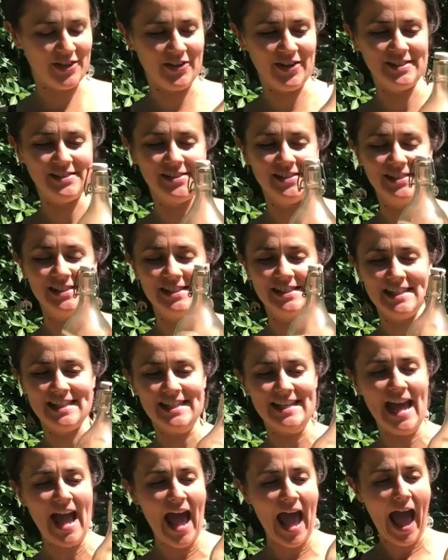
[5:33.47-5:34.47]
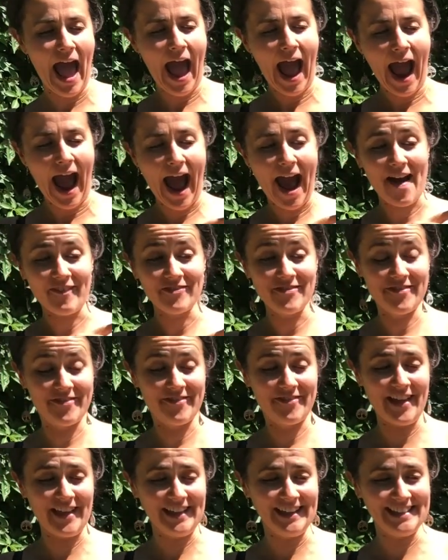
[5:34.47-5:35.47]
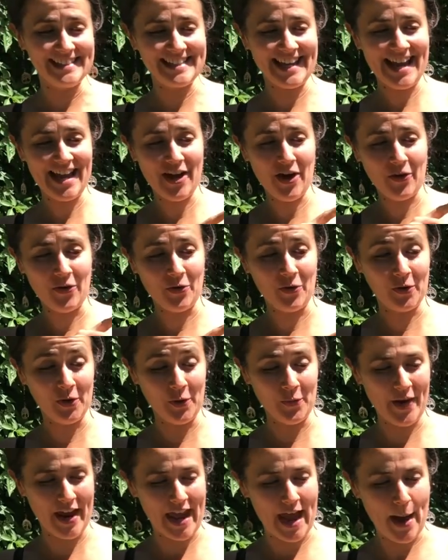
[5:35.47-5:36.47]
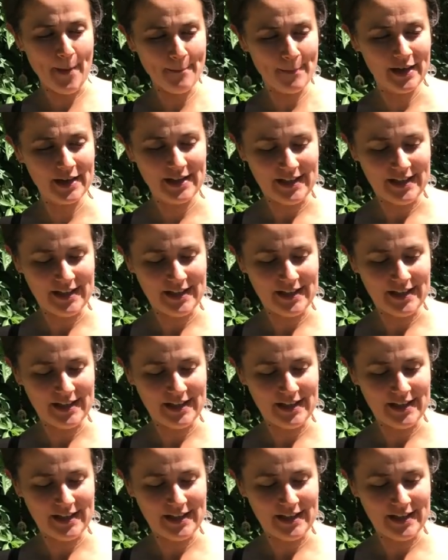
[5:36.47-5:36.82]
As you can see, I haven't filled it all the way up.